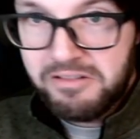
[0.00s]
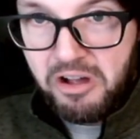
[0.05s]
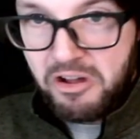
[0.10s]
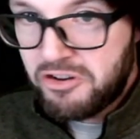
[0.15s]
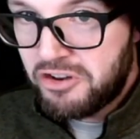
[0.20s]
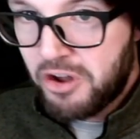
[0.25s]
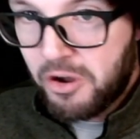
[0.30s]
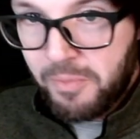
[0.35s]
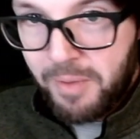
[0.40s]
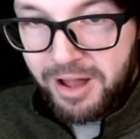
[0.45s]

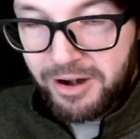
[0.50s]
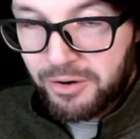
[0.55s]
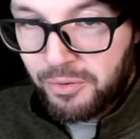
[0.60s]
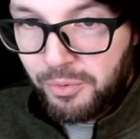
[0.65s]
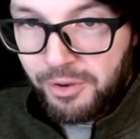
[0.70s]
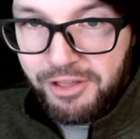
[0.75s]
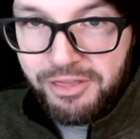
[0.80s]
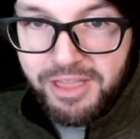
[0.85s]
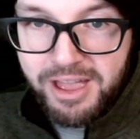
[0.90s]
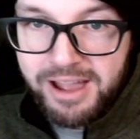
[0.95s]
No matter
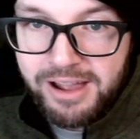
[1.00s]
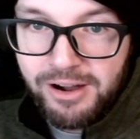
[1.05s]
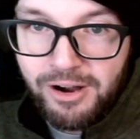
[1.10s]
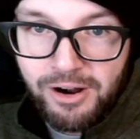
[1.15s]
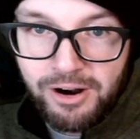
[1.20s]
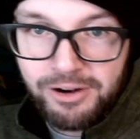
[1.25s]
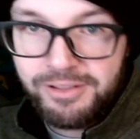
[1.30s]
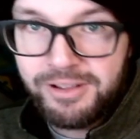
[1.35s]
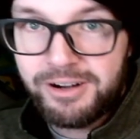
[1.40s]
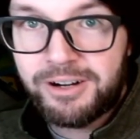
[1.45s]
what they
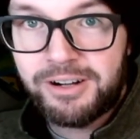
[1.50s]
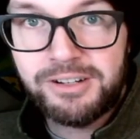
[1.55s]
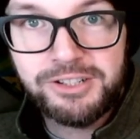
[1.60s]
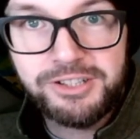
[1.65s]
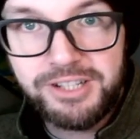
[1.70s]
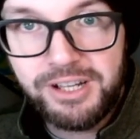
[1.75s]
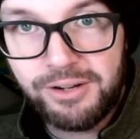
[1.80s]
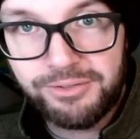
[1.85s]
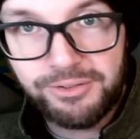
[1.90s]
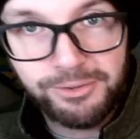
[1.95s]
are, they're going to
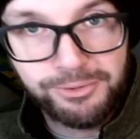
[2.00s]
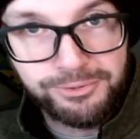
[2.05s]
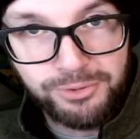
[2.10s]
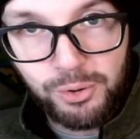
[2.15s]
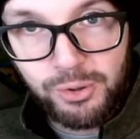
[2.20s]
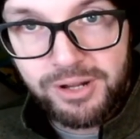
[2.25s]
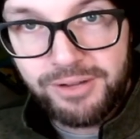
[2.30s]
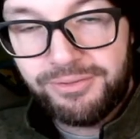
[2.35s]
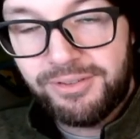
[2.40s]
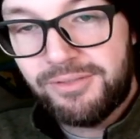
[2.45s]
sell for
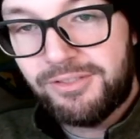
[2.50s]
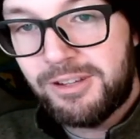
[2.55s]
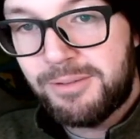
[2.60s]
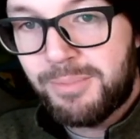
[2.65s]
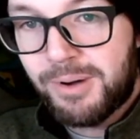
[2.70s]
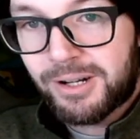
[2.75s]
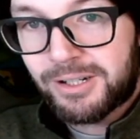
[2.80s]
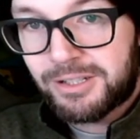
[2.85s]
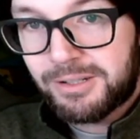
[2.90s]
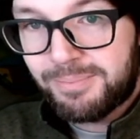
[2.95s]
$40,
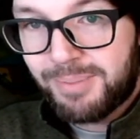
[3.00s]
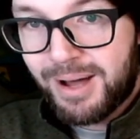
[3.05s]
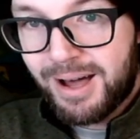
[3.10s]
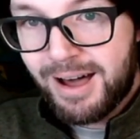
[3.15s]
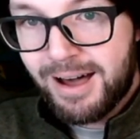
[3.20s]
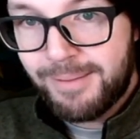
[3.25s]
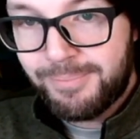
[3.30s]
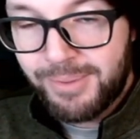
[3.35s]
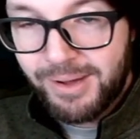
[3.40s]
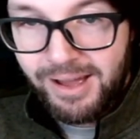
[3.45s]
$50 a
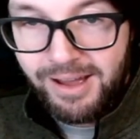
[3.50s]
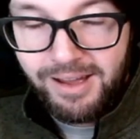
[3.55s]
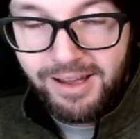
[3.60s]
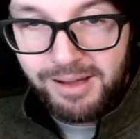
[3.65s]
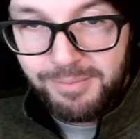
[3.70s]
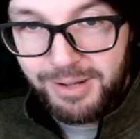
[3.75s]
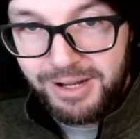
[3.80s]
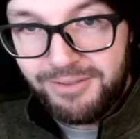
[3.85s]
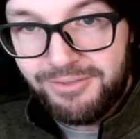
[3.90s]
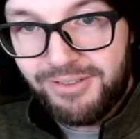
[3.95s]
pop.
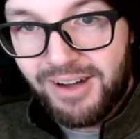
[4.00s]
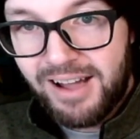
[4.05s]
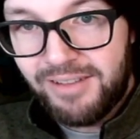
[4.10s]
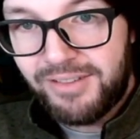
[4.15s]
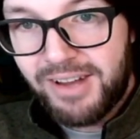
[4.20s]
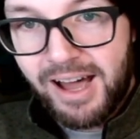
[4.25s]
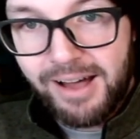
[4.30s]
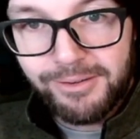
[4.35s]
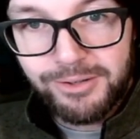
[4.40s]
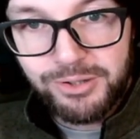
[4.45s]
I paid
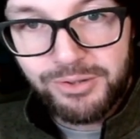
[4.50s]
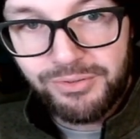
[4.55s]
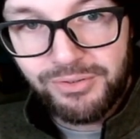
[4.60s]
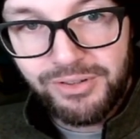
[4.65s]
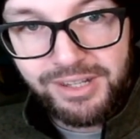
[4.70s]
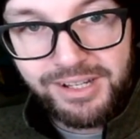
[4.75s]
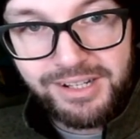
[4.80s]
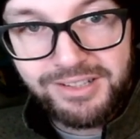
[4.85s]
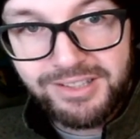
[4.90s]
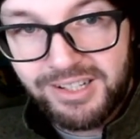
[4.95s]
$5 for
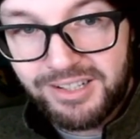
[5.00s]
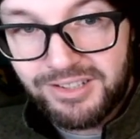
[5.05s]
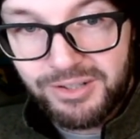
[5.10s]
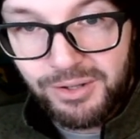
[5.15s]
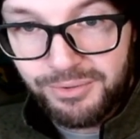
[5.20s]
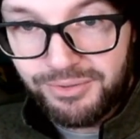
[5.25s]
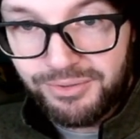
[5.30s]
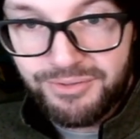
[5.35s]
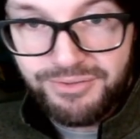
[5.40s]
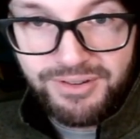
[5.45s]
these. They
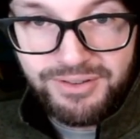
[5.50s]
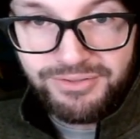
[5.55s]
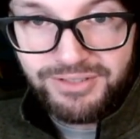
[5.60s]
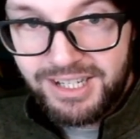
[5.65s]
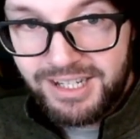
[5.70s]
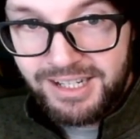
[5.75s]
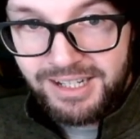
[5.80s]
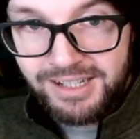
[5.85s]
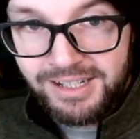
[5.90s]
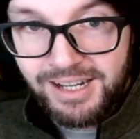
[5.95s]
sold for
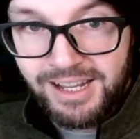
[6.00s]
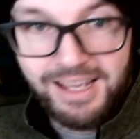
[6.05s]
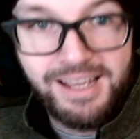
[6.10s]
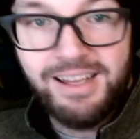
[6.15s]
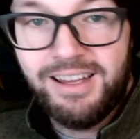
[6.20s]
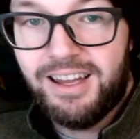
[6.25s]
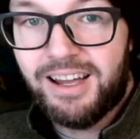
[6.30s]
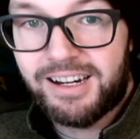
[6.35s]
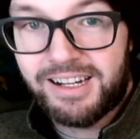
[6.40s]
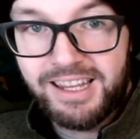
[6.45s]
$15.
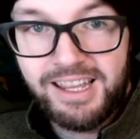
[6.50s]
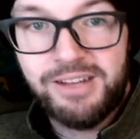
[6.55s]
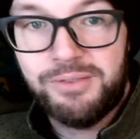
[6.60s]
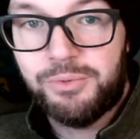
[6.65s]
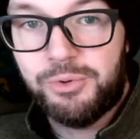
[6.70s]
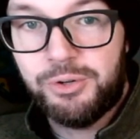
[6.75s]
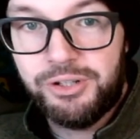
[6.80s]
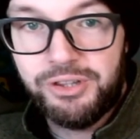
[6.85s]
Again, we're